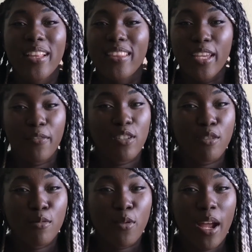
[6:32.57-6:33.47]
Thank you for
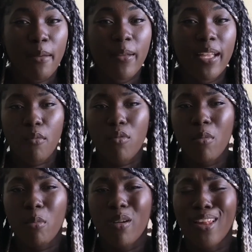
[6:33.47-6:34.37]
subscribing.
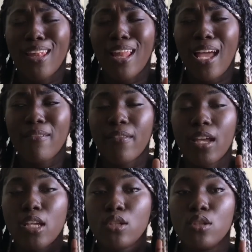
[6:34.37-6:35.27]
Remember, life
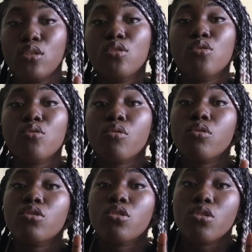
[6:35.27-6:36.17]
is too
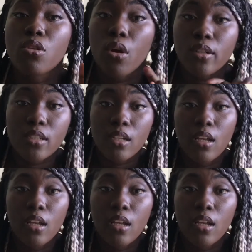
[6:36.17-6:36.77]
short